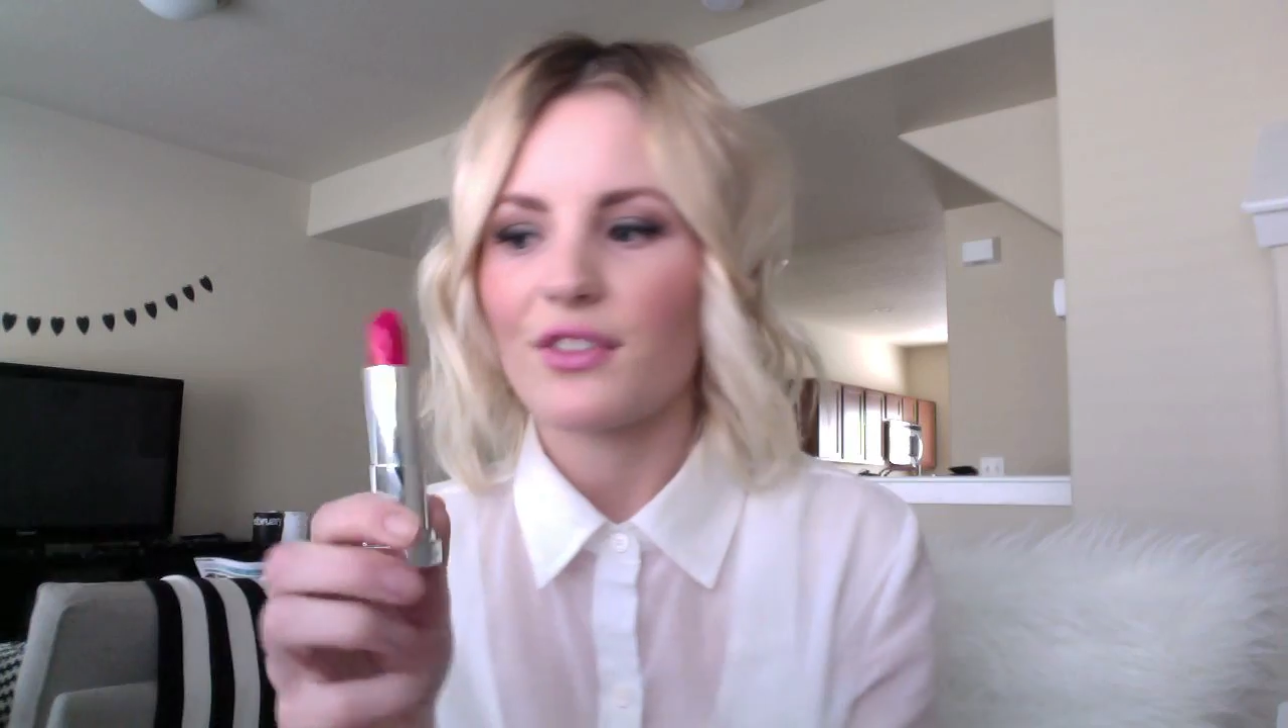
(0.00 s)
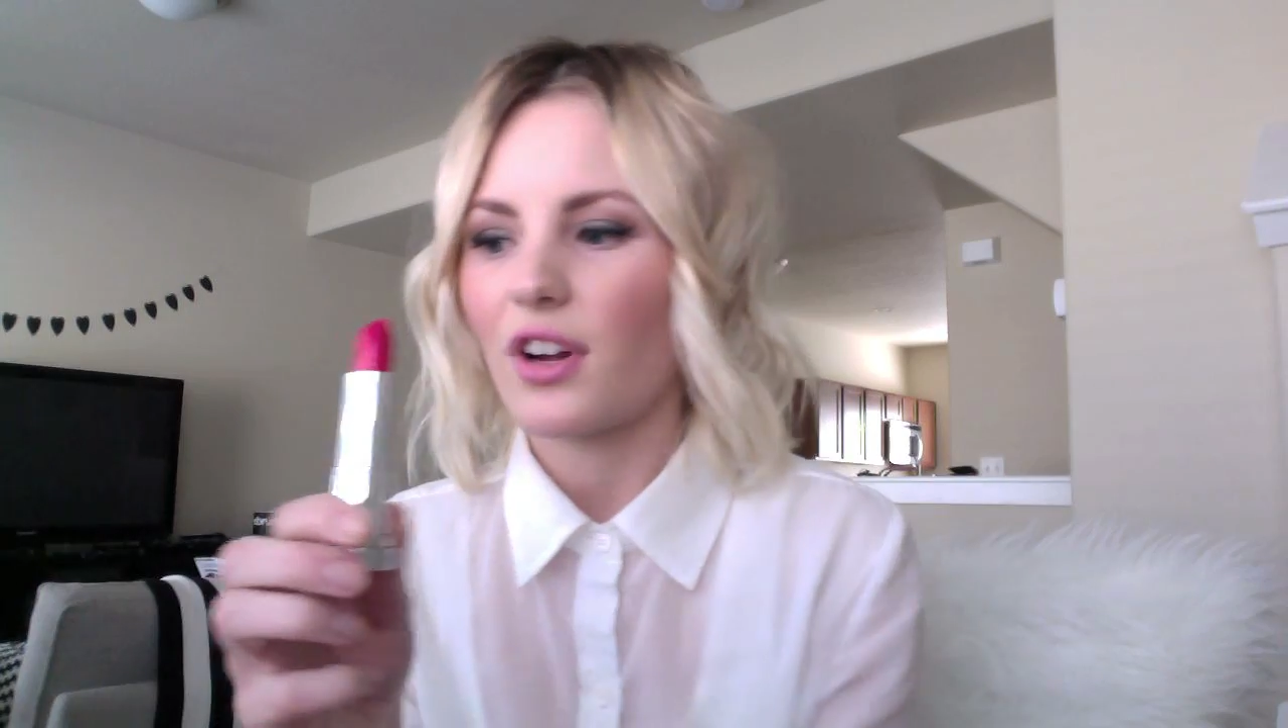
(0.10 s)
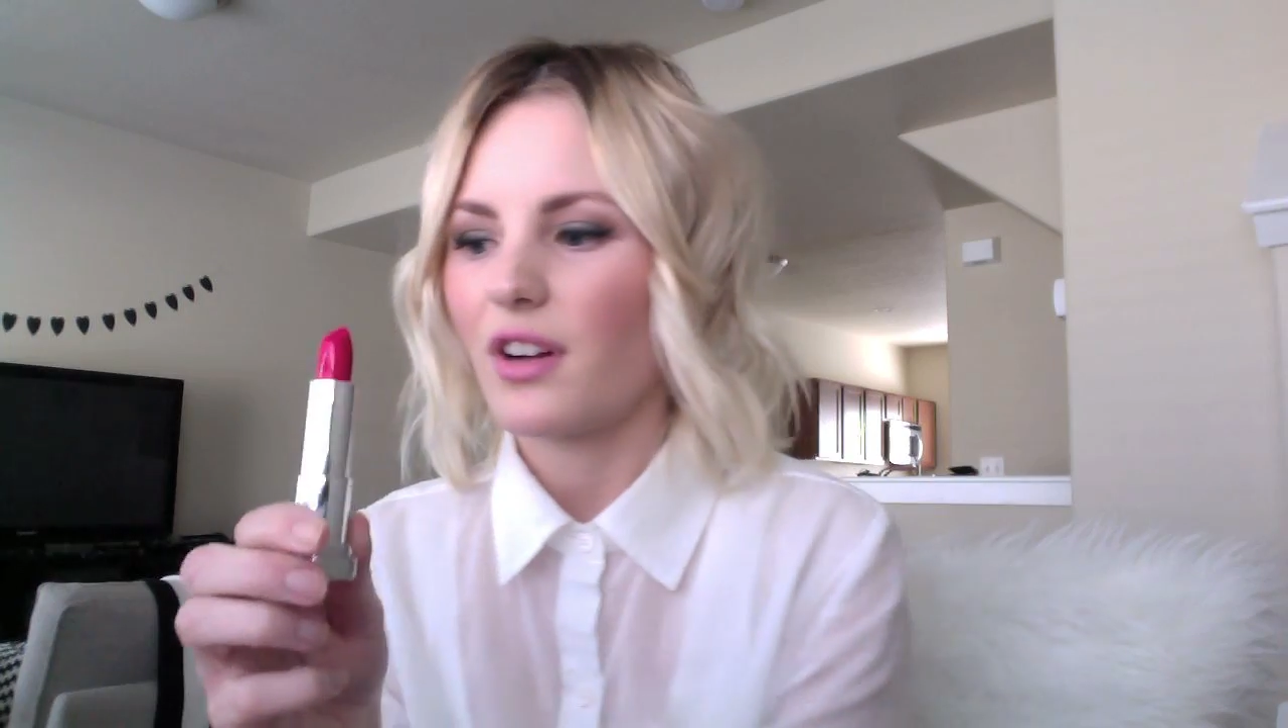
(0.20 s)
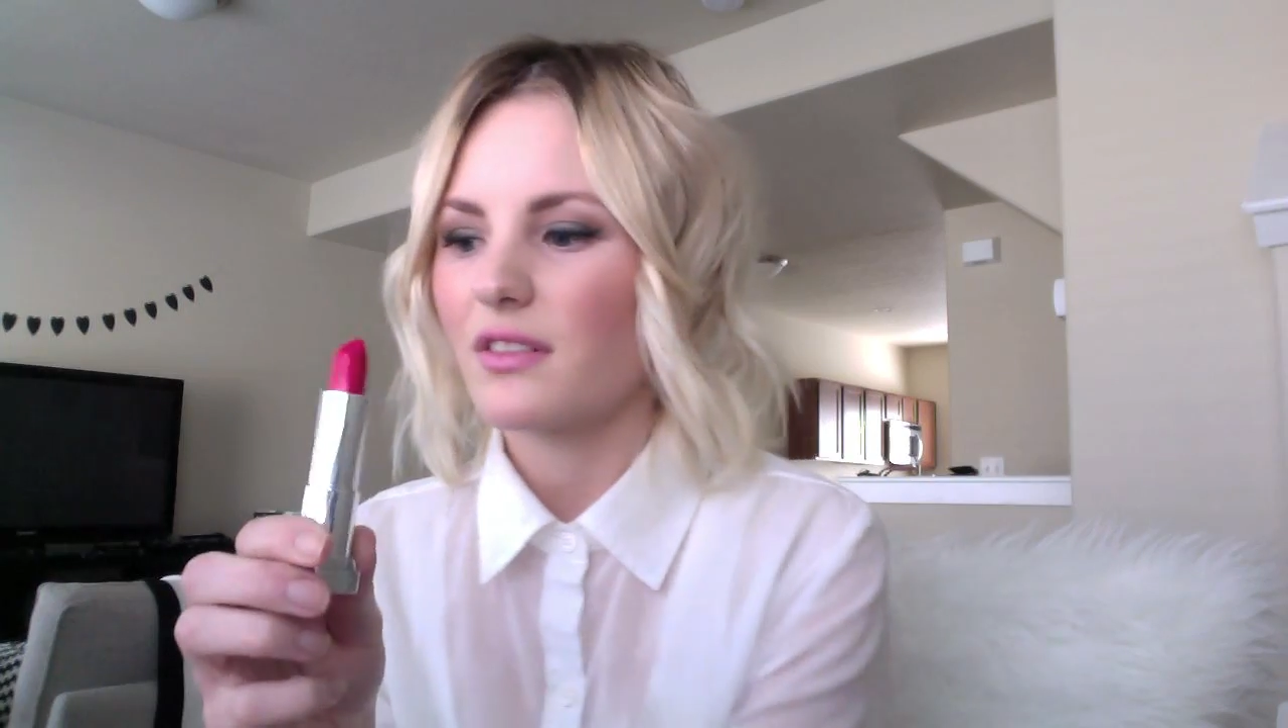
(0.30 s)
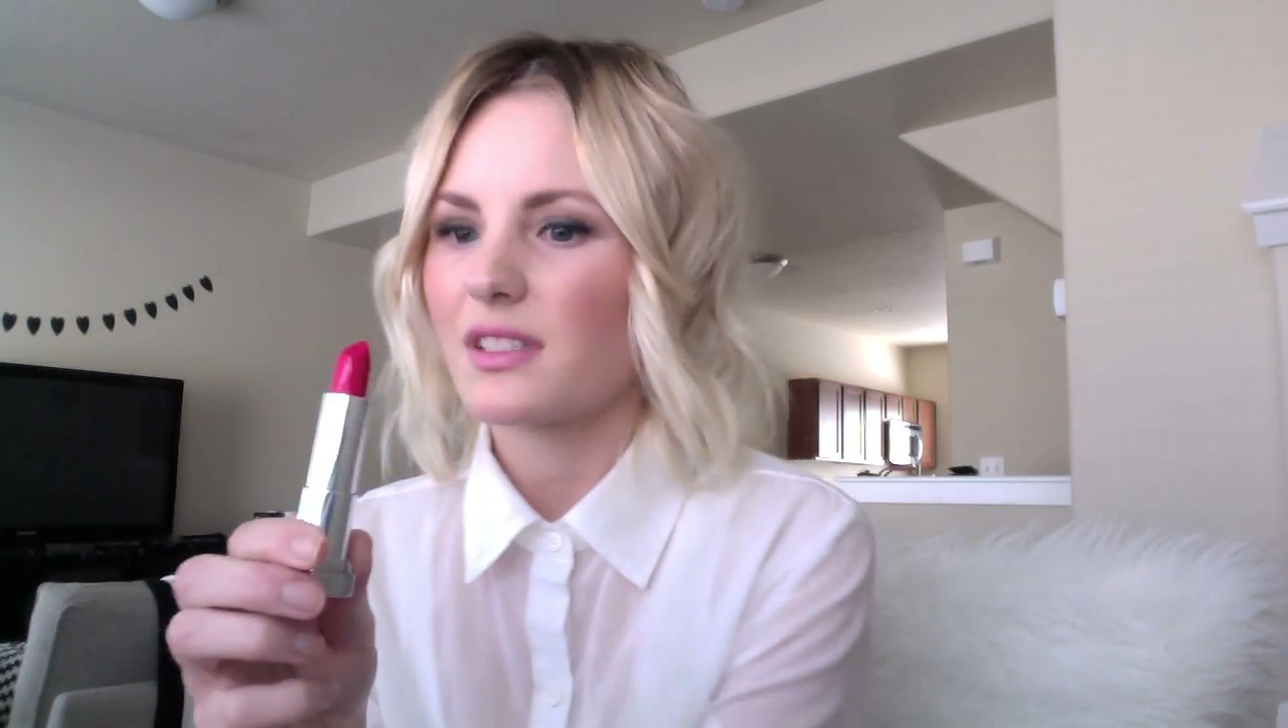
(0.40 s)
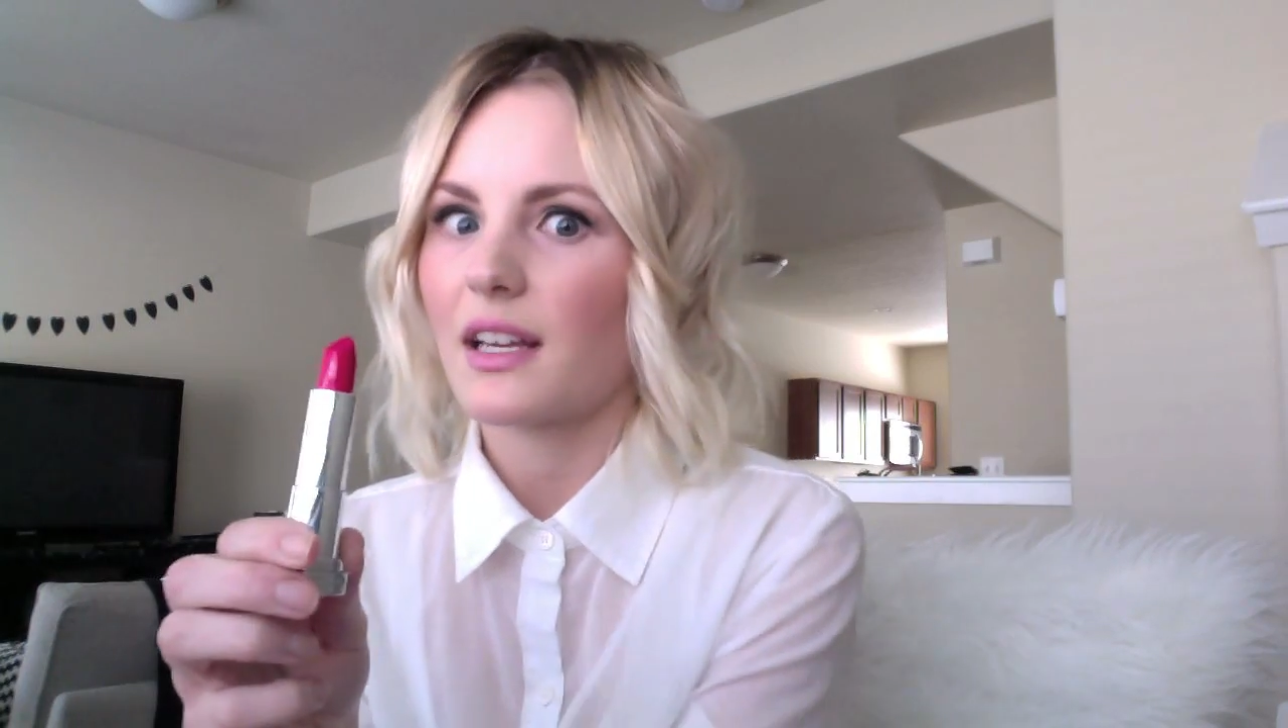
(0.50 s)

Rose,